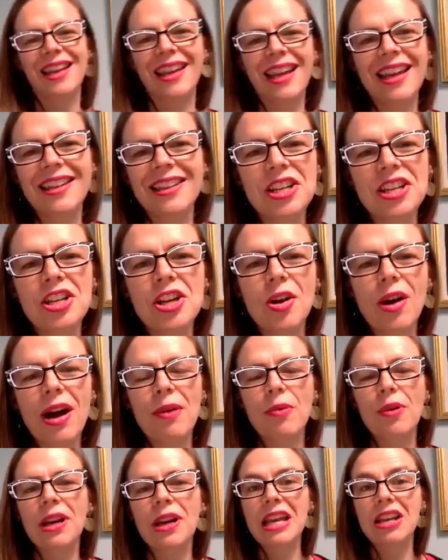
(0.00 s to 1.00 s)
You know, I want
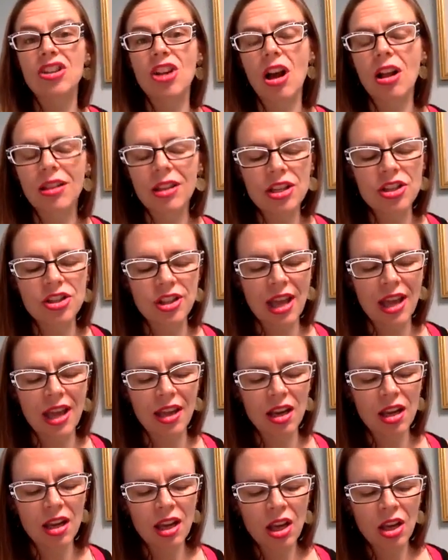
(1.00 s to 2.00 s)
to acknowledge that
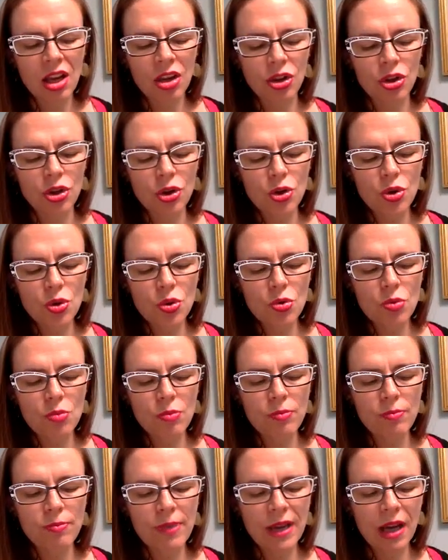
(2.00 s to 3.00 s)

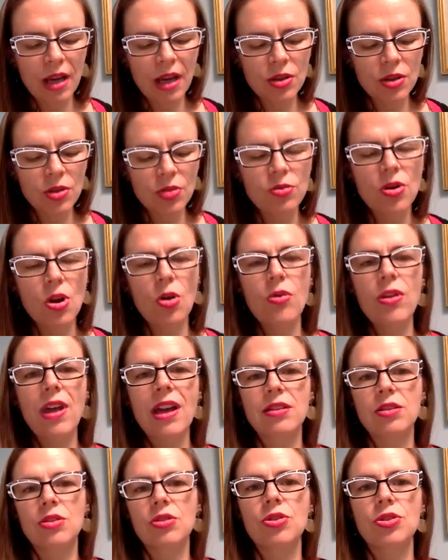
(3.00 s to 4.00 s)
because you know
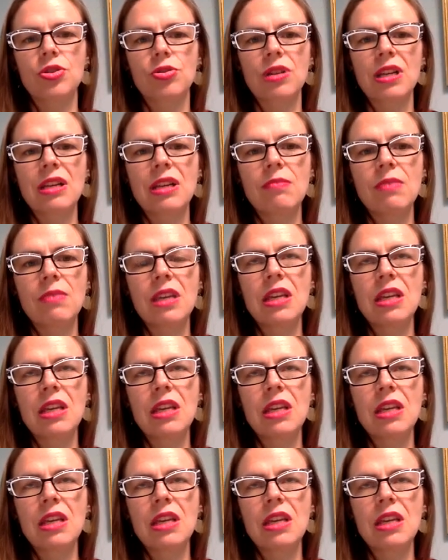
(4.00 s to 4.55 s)
that's your dream,